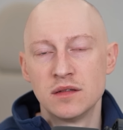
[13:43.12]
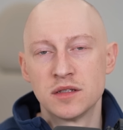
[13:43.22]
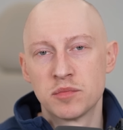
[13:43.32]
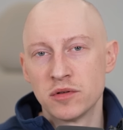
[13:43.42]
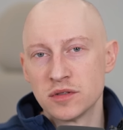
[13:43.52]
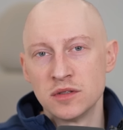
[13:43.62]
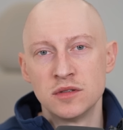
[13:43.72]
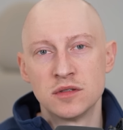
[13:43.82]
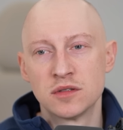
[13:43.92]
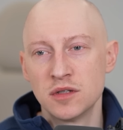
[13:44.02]
this person
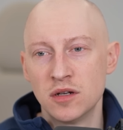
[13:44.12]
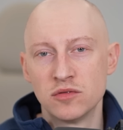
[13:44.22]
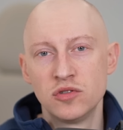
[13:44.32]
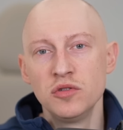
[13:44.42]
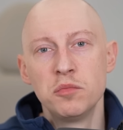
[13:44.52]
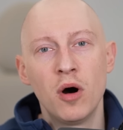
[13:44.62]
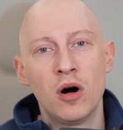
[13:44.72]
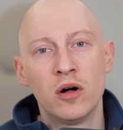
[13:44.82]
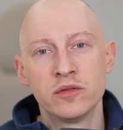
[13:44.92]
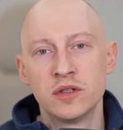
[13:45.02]
is, you know, too
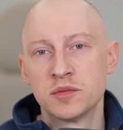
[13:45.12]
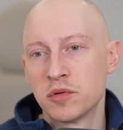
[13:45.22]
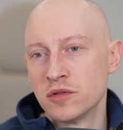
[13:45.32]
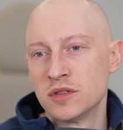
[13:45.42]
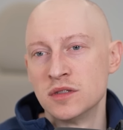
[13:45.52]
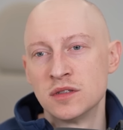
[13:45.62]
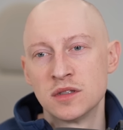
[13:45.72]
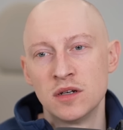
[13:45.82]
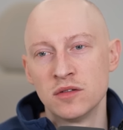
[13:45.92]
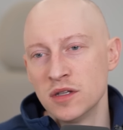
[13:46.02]
bald. This person's,
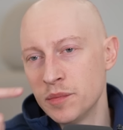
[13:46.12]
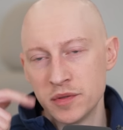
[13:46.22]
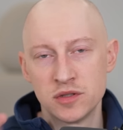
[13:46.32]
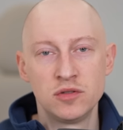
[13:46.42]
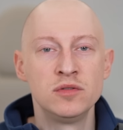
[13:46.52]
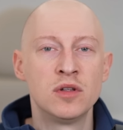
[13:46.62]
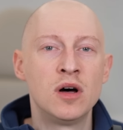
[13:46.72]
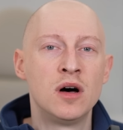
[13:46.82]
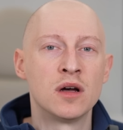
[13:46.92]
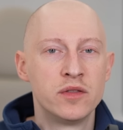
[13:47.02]
you know, lip is too
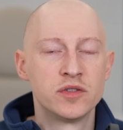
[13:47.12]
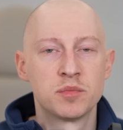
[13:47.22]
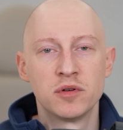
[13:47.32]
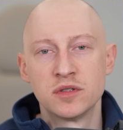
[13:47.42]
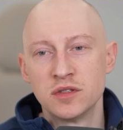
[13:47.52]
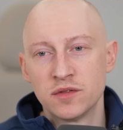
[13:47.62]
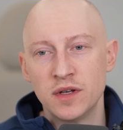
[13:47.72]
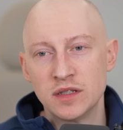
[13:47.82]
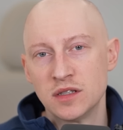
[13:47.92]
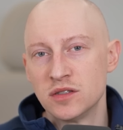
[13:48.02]
long. This person's
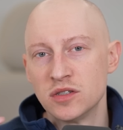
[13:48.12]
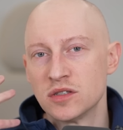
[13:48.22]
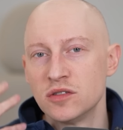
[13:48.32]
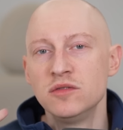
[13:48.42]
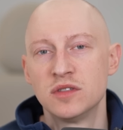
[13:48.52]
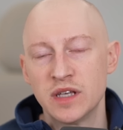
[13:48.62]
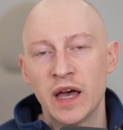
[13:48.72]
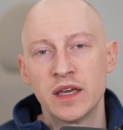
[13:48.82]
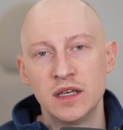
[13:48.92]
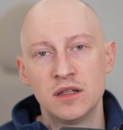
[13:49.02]
face is just too
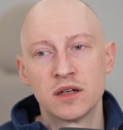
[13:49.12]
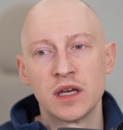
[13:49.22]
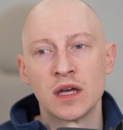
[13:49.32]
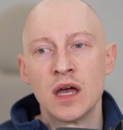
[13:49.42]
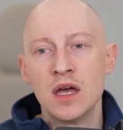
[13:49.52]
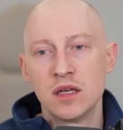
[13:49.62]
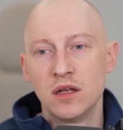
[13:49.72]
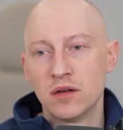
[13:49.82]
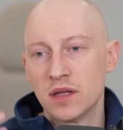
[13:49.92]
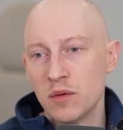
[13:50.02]
saggy looking. You
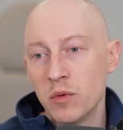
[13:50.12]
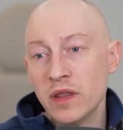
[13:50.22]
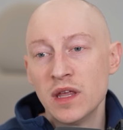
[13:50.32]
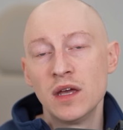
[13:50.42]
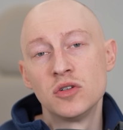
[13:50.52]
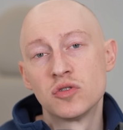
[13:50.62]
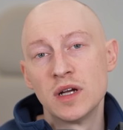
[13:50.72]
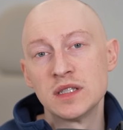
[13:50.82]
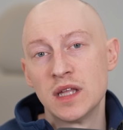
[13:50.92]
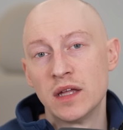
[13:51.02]
know, that when they
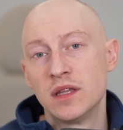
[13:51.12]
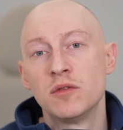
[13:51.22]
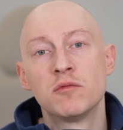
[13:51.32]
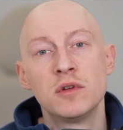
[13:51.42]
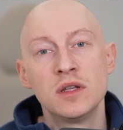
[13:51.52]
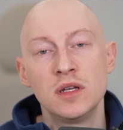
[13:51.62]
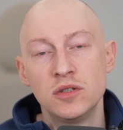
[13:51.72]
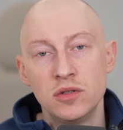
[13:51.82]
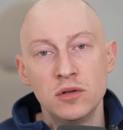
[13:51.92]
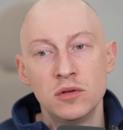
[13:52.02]
address that, they really
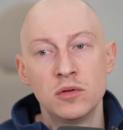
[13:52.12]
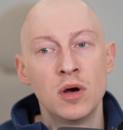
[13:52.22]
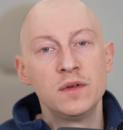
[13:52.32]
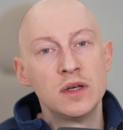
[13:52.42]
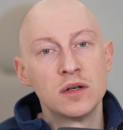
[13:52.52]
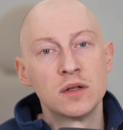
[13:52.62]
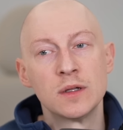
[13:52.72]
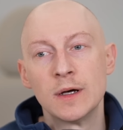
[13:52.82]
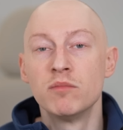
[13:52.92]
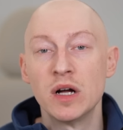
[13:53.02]
do
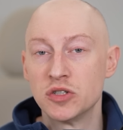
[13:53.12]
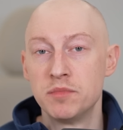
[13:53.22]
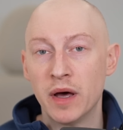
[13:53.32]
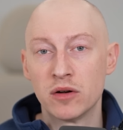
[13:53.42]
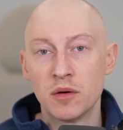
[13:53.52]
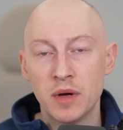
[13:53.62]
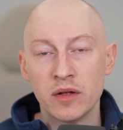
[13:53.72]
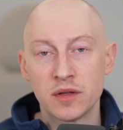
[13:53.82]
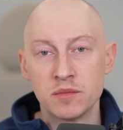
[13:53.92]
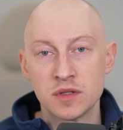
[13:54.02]
feel much better
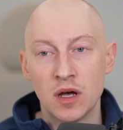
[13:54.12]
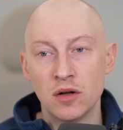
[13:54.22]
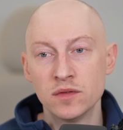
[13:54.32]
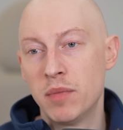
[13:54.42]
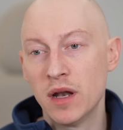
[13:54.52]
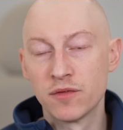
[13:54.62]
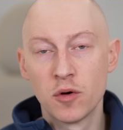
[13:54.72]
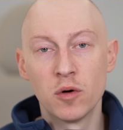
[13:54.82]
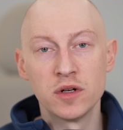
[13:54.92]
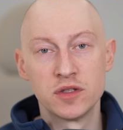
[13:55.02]
about themselves. But of
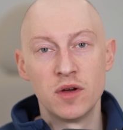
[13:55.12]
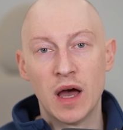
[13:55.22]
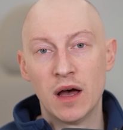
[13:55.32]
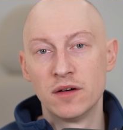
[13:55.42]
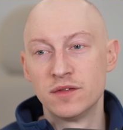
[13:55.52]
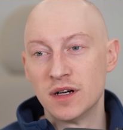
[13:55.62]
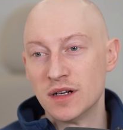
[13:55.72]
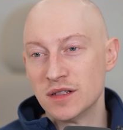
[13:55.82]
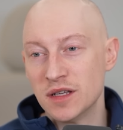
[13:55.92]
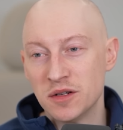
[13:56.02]
course, you have,
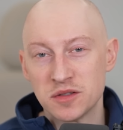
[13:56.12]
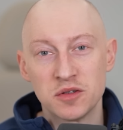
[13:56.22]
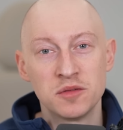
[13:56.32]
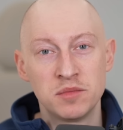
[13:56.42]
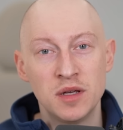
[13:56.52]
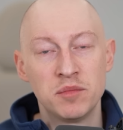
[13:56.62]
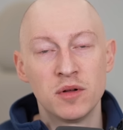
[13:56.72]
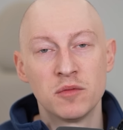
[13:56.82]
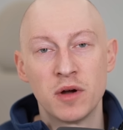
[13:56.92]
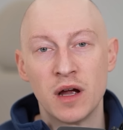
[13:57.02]
uh, you know, certain
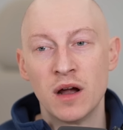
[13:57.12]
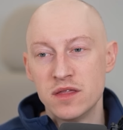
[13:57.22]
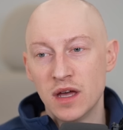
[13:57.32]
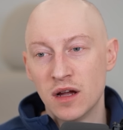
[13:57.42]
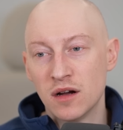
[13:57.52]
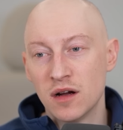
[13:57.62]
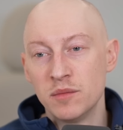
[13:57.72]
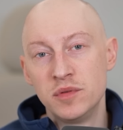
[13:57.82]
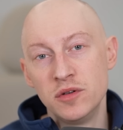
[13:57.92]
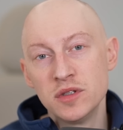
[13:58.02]
people where they're
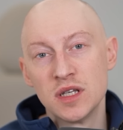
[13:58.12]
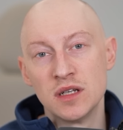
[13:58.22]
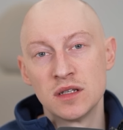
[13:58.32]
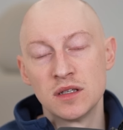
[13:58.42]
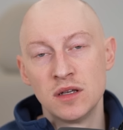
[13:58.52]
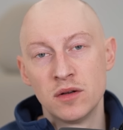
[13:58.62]
abusing, you